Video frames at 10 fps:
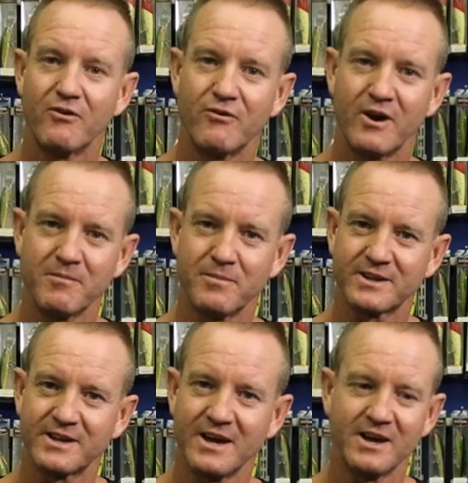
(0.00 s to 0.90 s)
rub
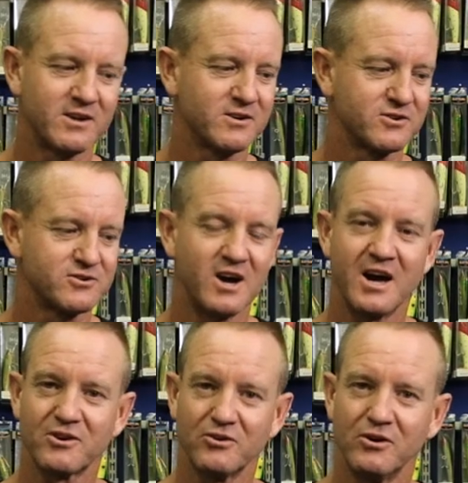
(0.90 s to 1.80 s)
it down,
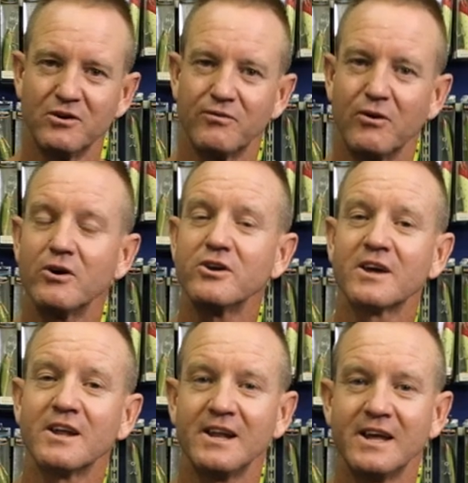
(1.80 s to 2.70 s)
dry it off, or you
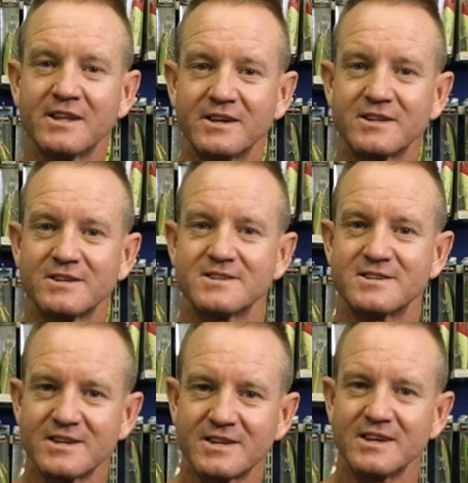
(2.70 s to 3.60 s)
can let it
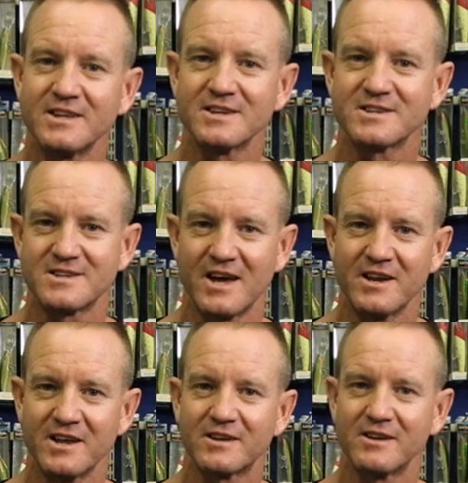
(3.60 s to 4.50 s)
sit in the
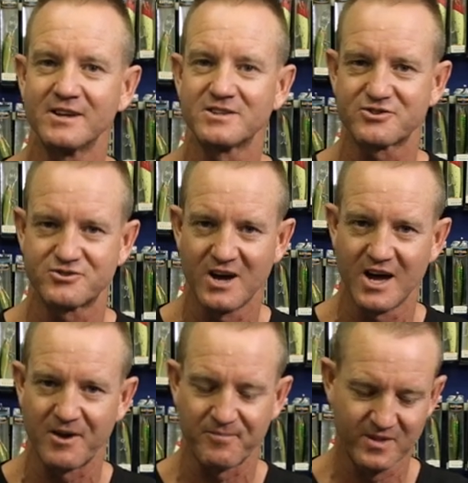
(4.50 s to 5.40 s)
sun until it's
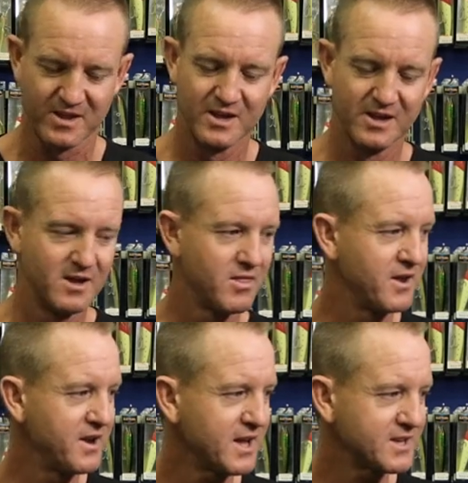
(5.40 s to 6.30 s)
dry.
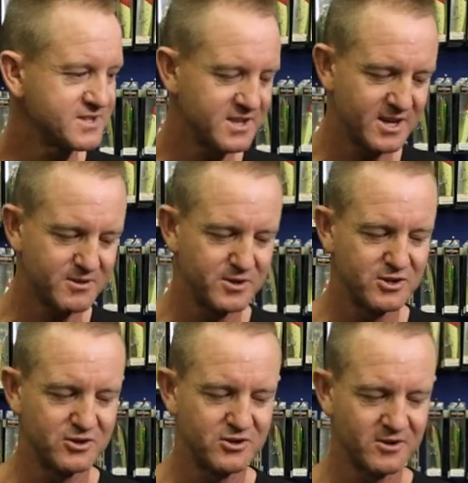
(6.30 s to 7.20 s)
The next thing that we
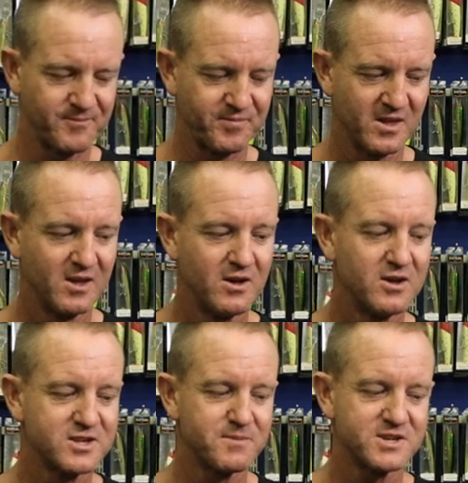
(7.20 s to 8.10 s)
do,
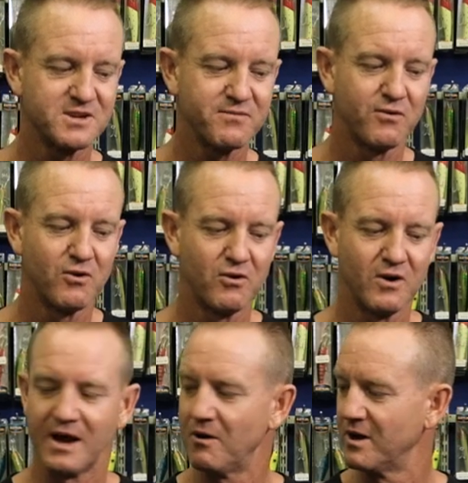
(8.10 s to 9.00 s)
especially
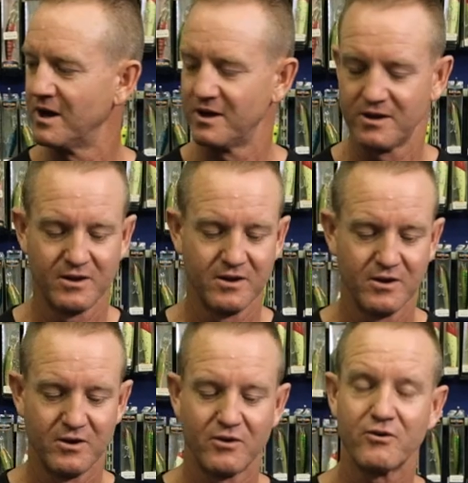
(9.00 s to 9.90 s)
for our
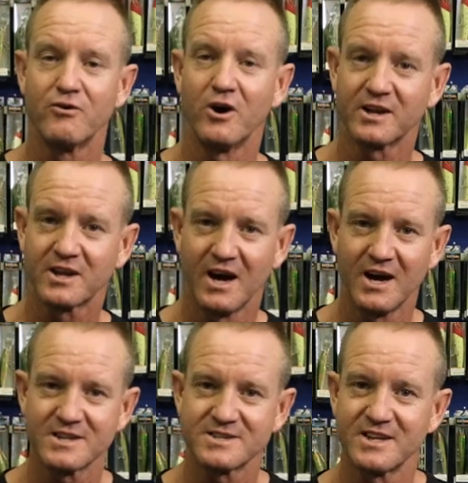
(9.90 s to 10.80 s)
rod
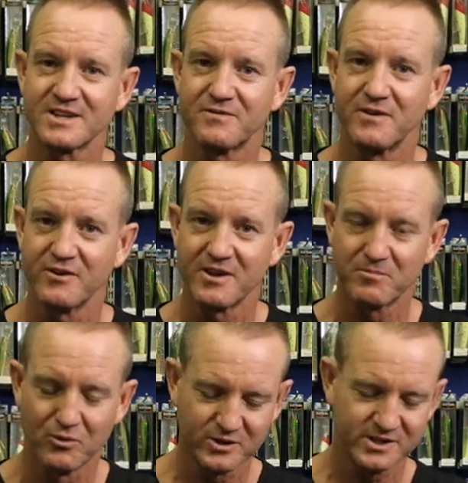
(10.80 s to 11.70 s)
guides, and that's very
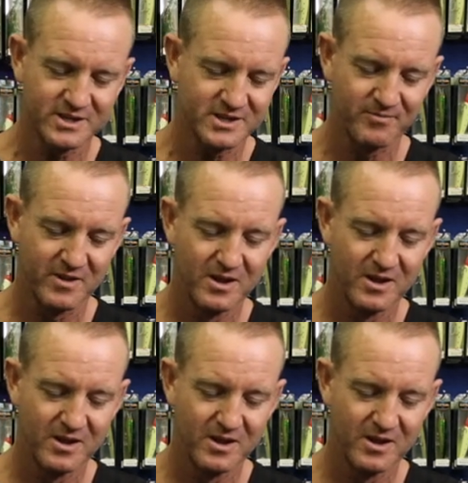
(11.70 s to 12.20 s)
important,